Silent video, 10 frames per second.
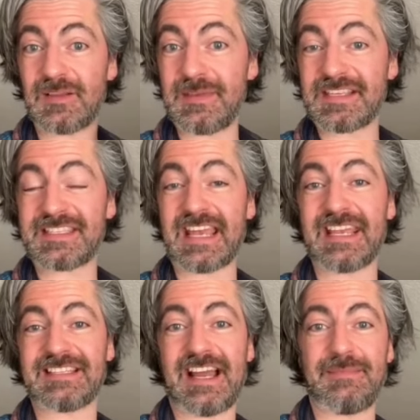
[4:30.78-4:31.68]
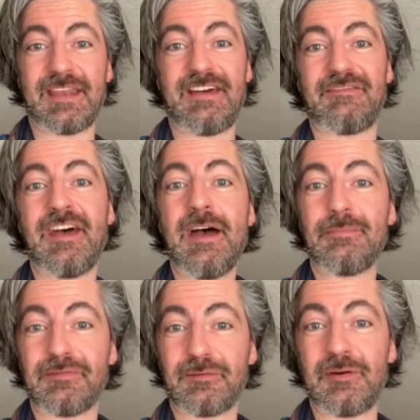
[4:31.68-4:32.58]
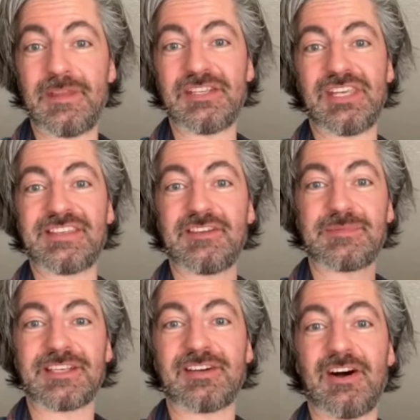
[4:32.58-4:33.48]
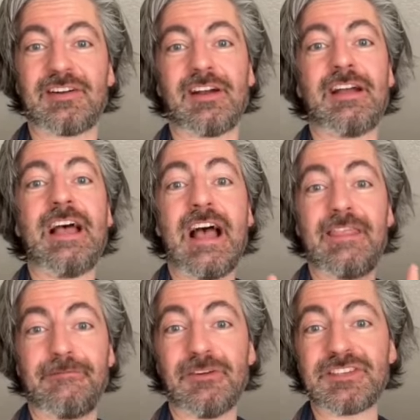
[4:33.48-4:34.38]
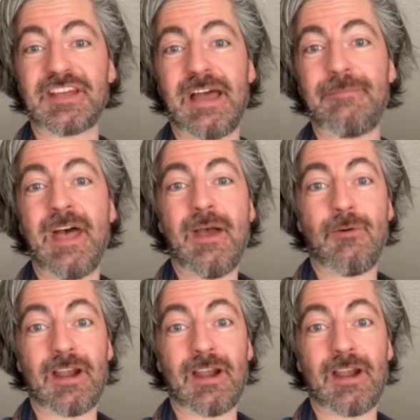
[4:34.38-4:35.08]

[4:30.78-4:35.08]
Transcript: be the second time that I've performed in She Stoops to Conquer, and the first time where